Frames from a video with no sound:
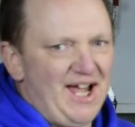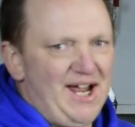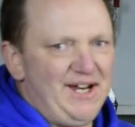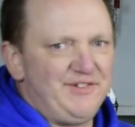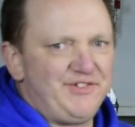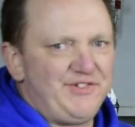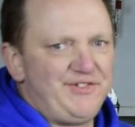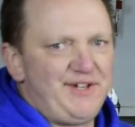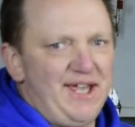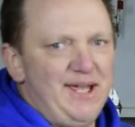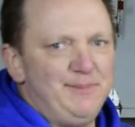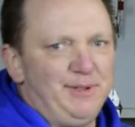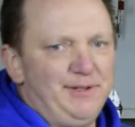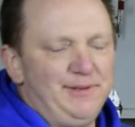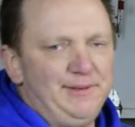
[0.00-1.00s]
as
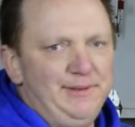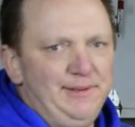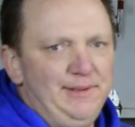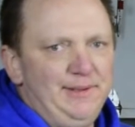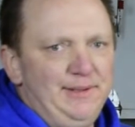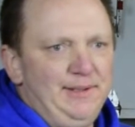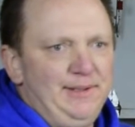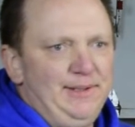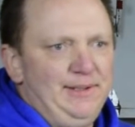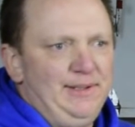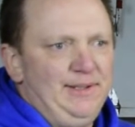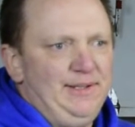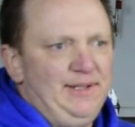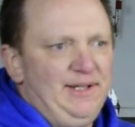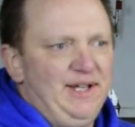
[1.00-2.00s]
stable
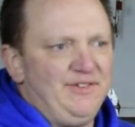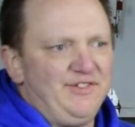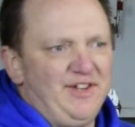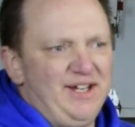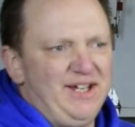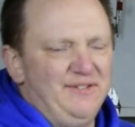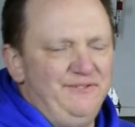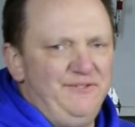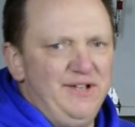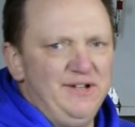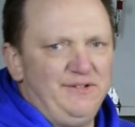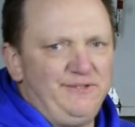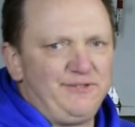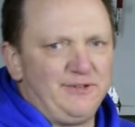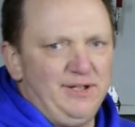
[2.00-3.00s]
as like a Feel
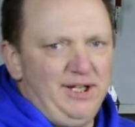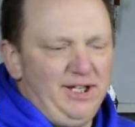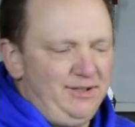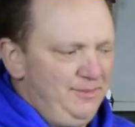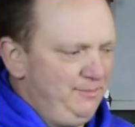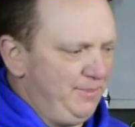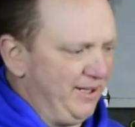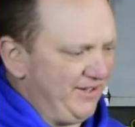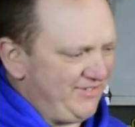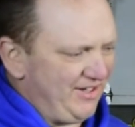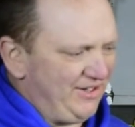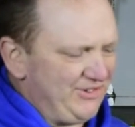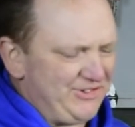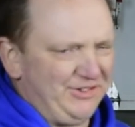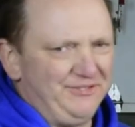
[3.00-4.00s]
Free, but it's
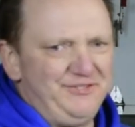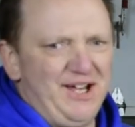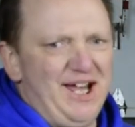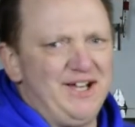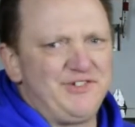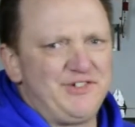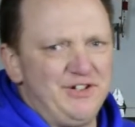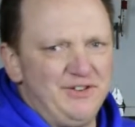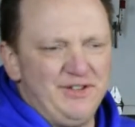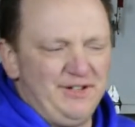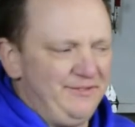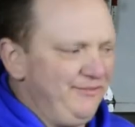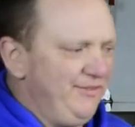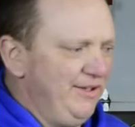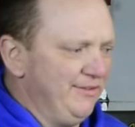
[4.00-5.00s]
also faster
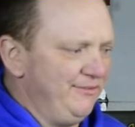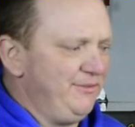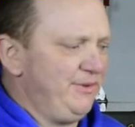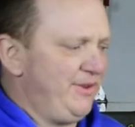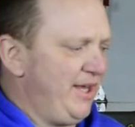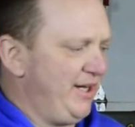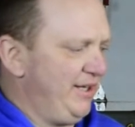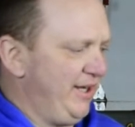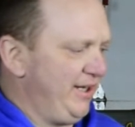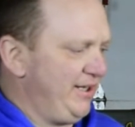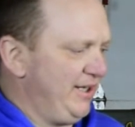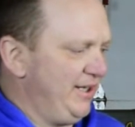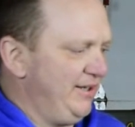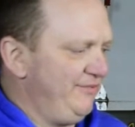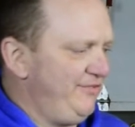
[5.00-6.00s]
than like
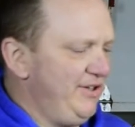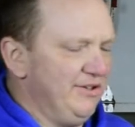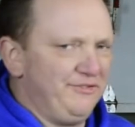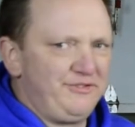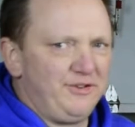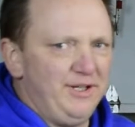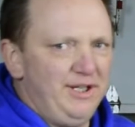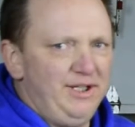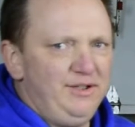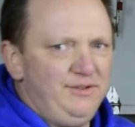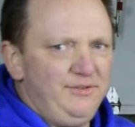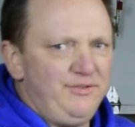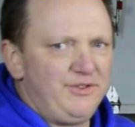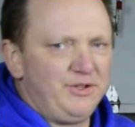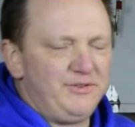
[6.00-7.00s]
a Feel Free
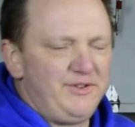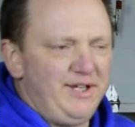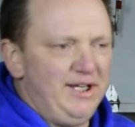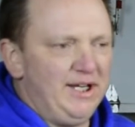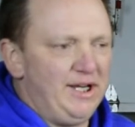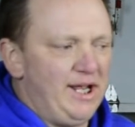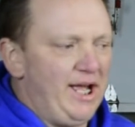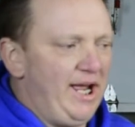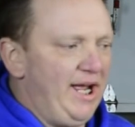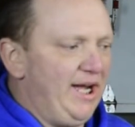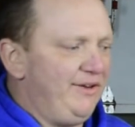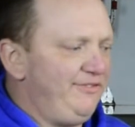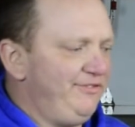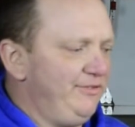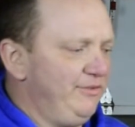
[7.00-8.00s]
13.5
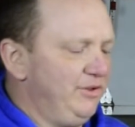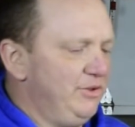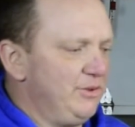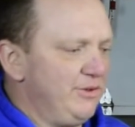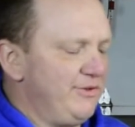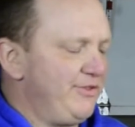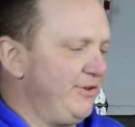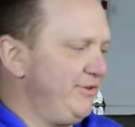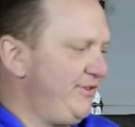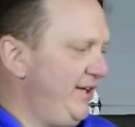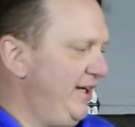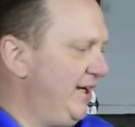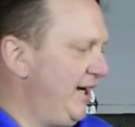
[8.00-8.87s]
lure 13.5.